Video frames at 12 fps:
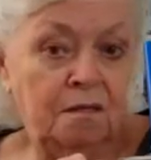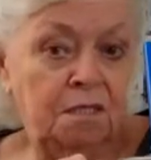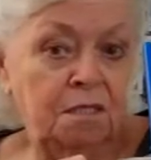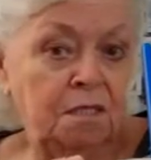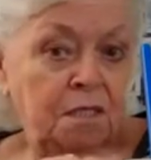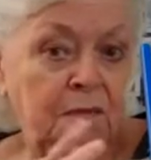
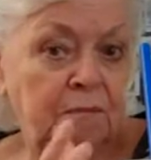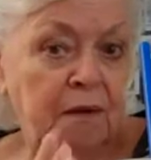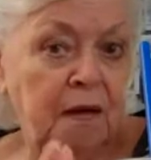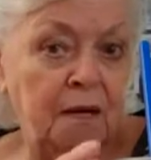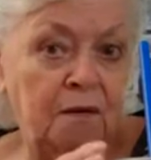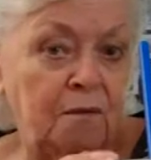Tinley
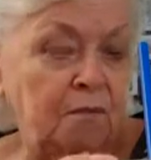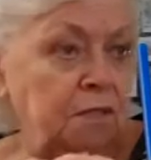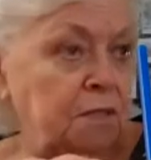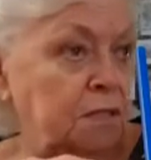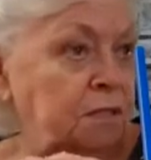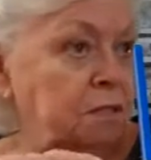Park
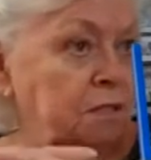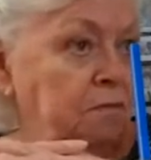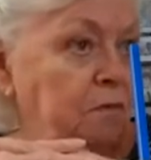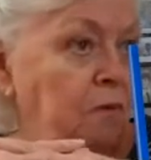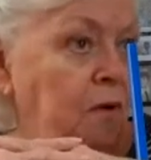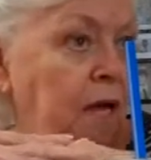was
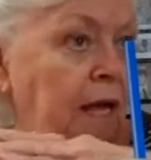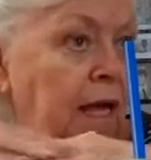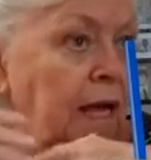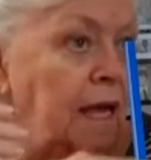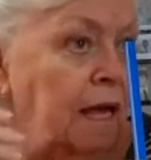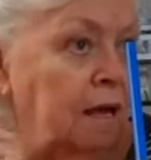
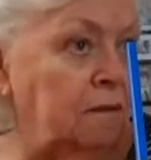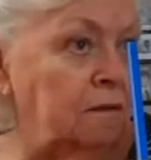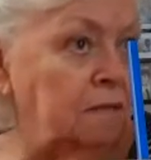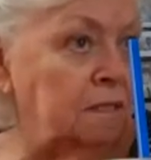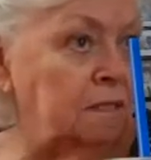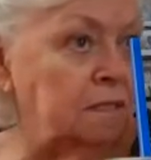way out
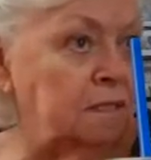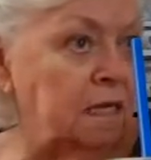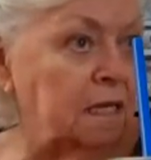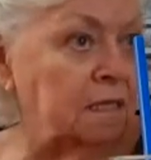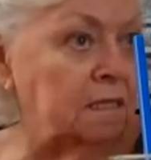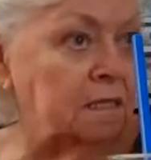in the
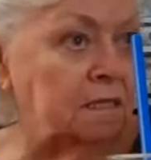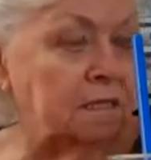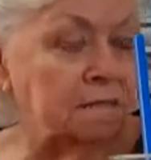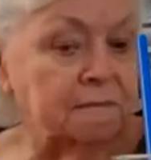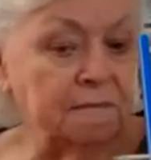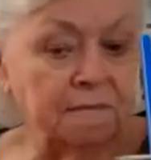sticks.